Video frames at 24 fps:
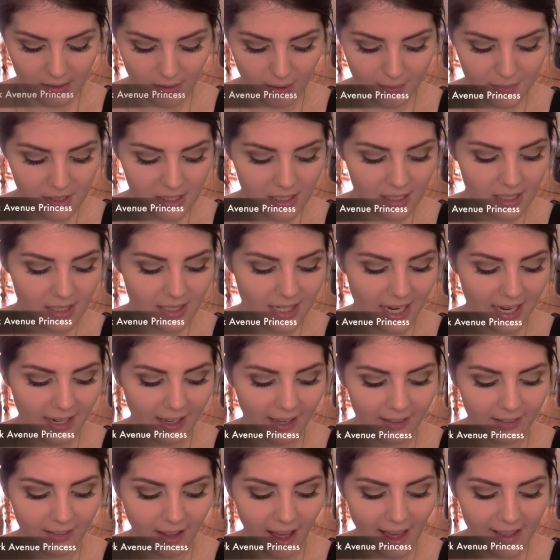So I'm just gonna take
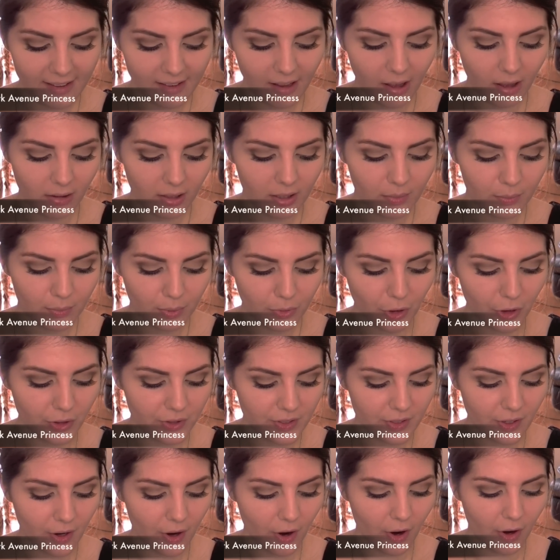a light colored
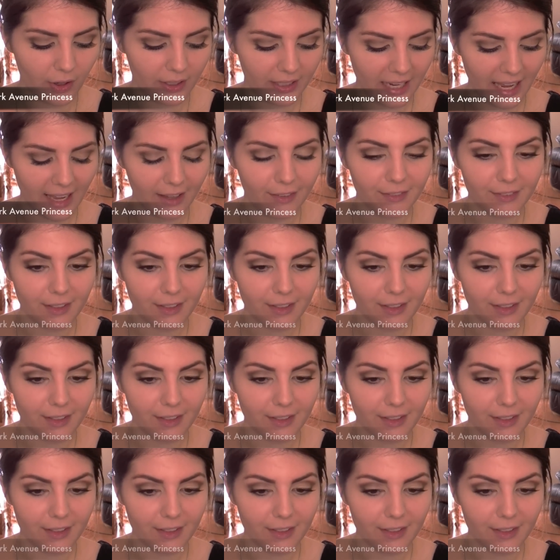bronzer on a